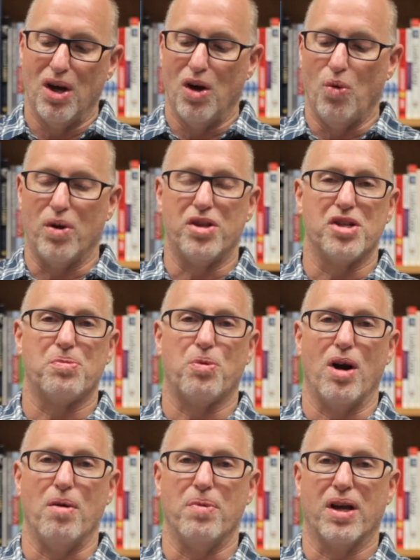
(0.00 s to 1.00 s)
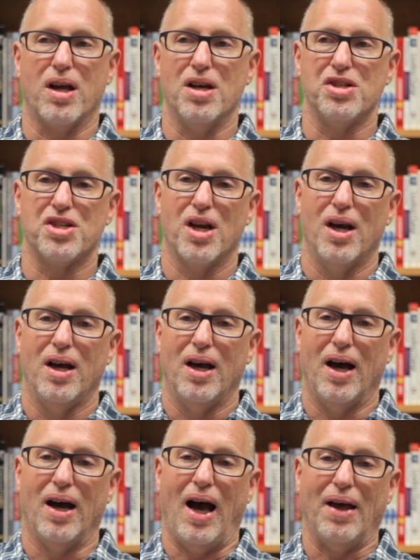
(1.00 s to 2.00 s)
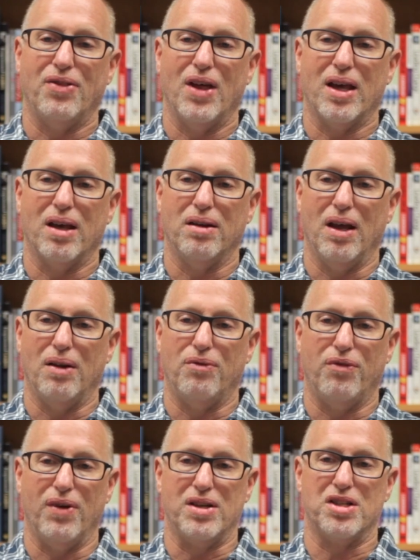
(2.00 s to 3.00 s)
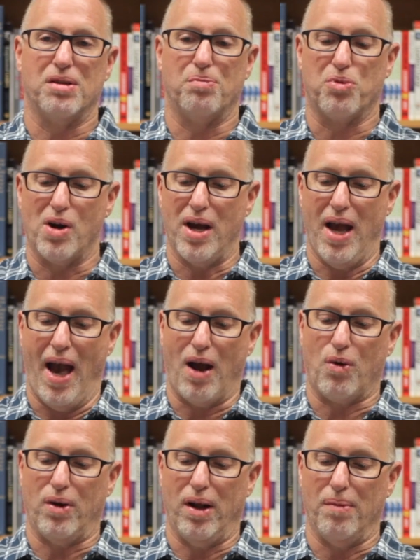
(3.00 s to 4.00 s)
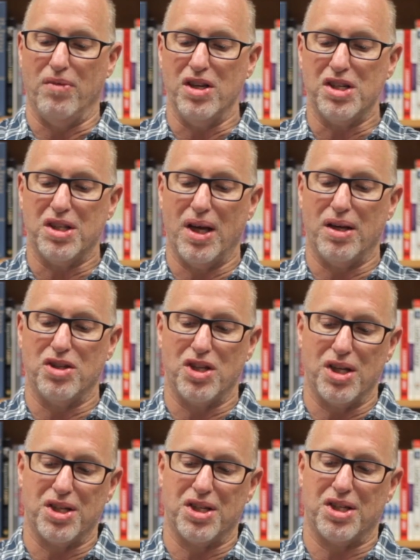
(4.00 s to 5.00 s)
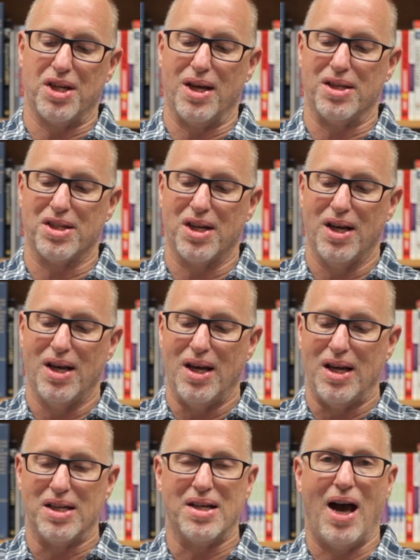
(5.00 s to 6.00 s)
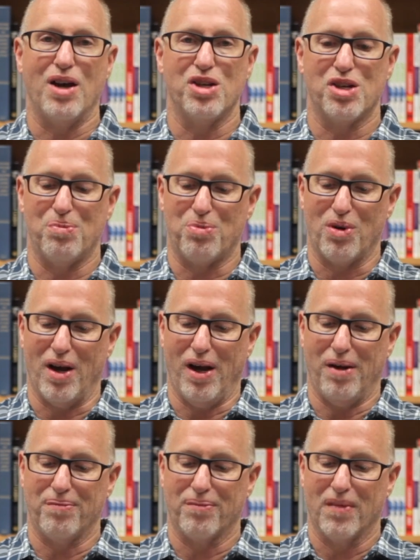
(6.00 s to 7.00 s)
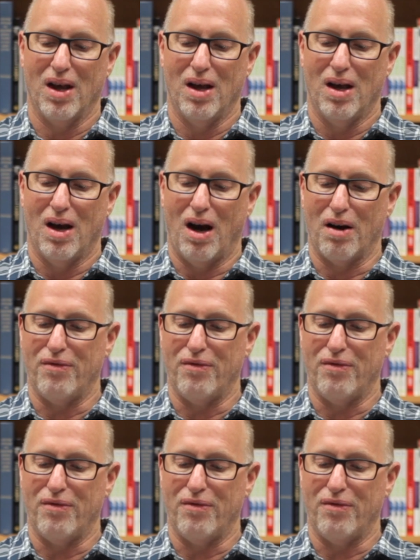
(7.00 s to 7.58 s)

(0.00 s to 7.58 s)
with this prayer because uh, I think it, it fits the pray acronym. This then, Jesus says, is how you should pray. Our